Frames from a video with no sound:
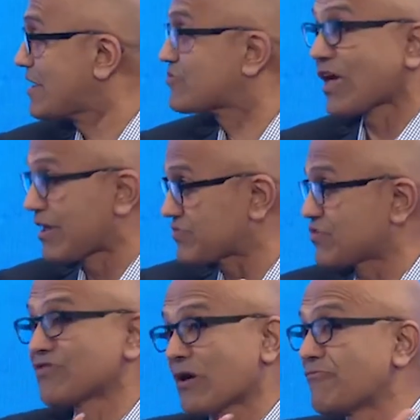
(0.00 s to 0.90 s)
And,
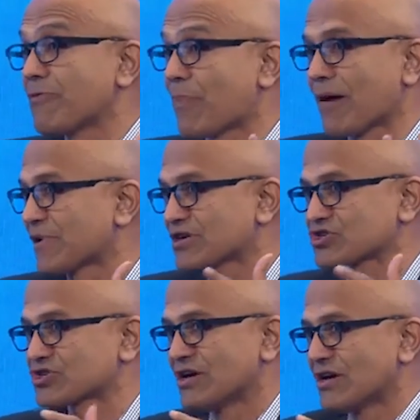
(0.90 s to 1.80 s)
and we
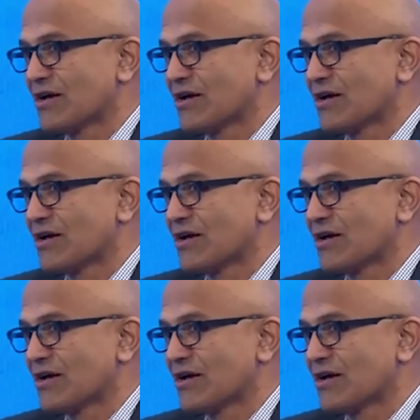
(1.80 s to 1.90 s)
published